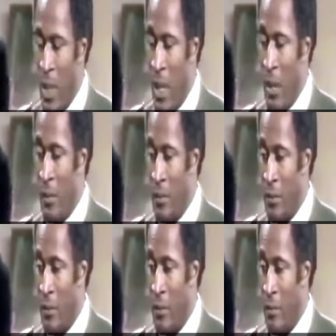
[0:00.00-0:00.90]

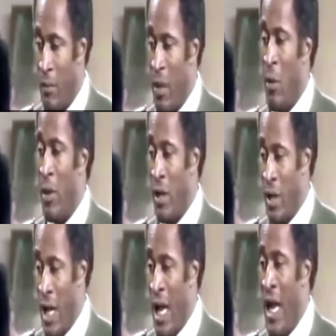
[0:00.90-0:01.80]
Yeah, but only
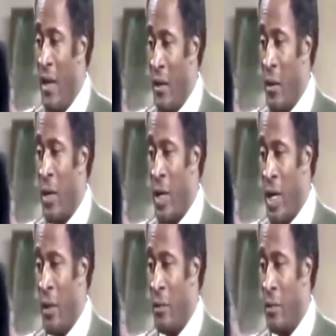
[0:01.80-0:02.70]
the lion gonna
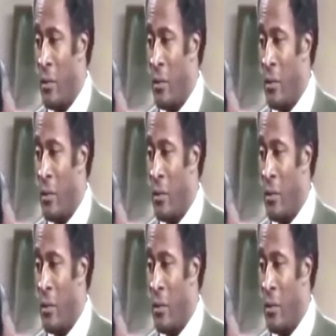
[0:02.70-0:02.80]
get up.